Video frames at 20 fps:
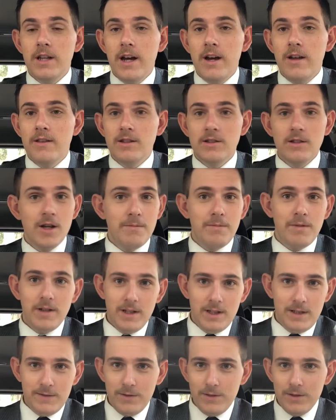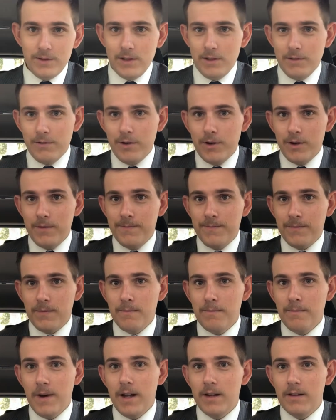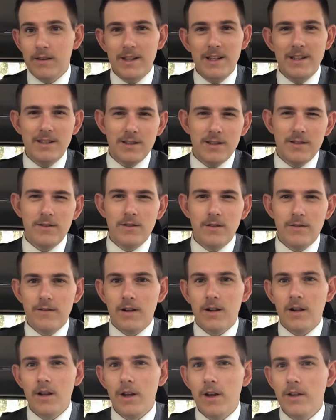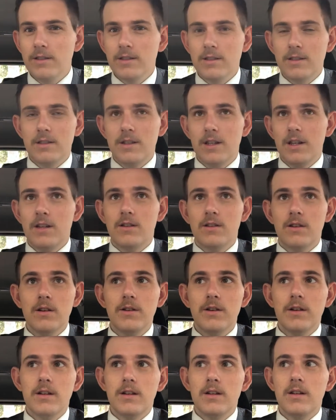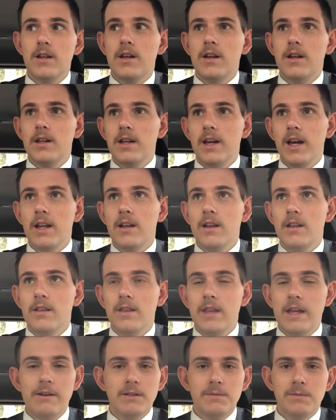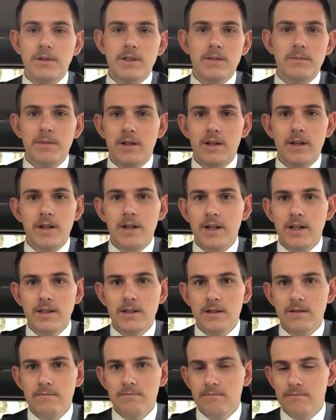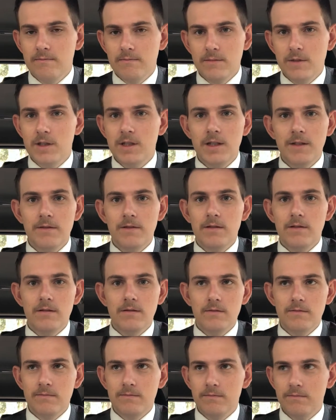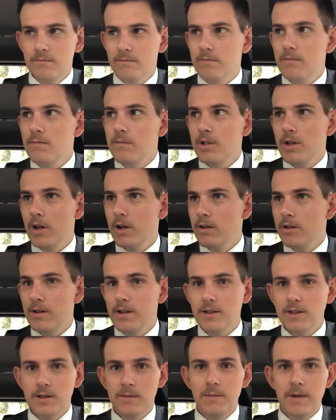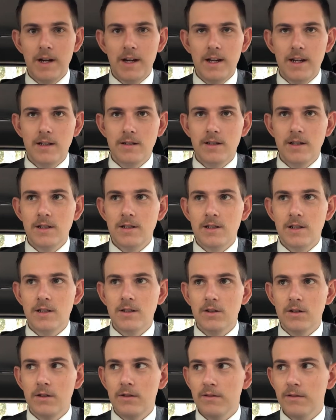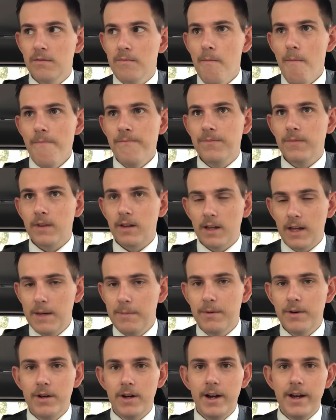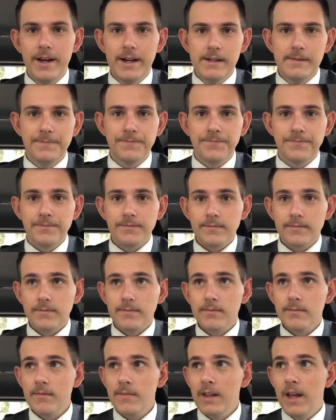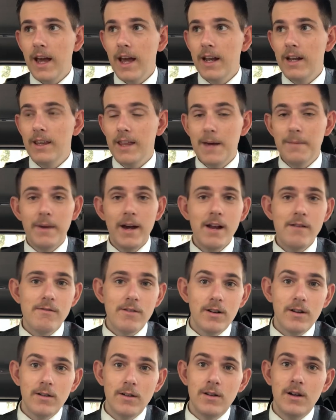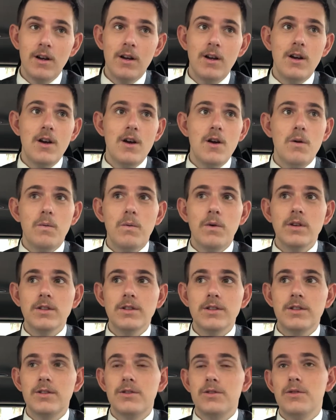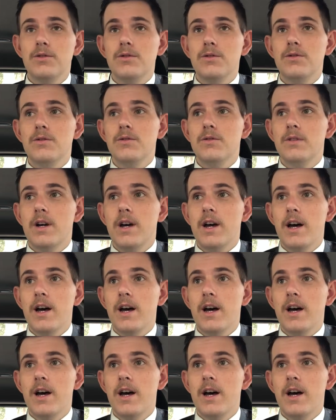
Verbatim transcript: Now, there's no police force in Rome, but these are the sort of the closest thing to it, yet their responsibility isn't civil, you know, disobedience. It's just sort of keep an eye out. And their main role was to...